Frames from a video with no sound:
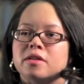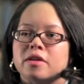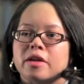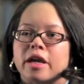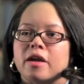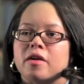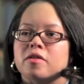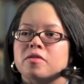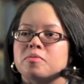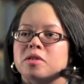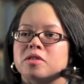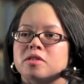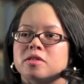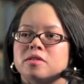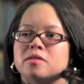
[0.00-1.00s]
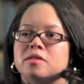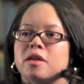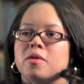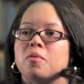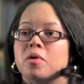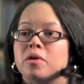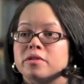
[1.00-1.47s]
their care as much as
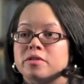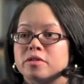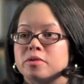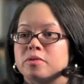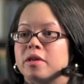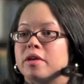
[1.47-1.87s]
they want to.